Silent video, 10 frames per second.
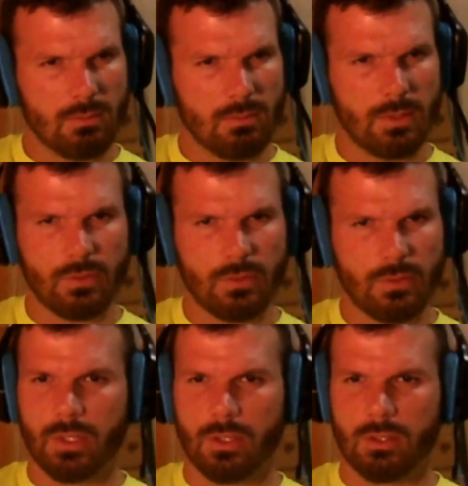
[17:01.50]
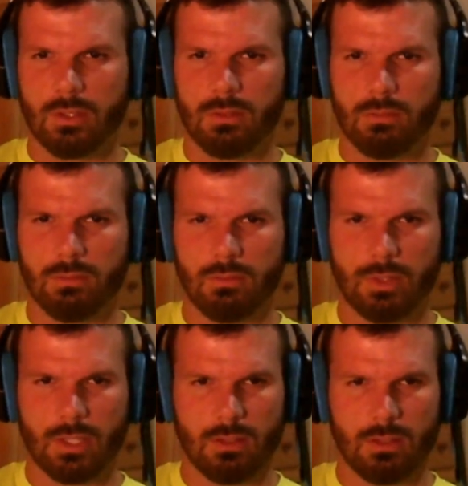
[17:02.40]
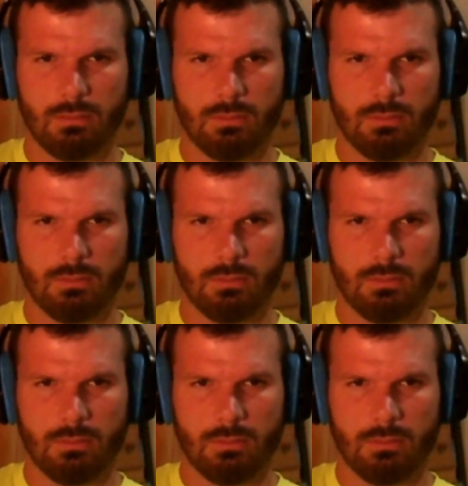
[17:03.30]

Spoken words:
What is going on? Okay.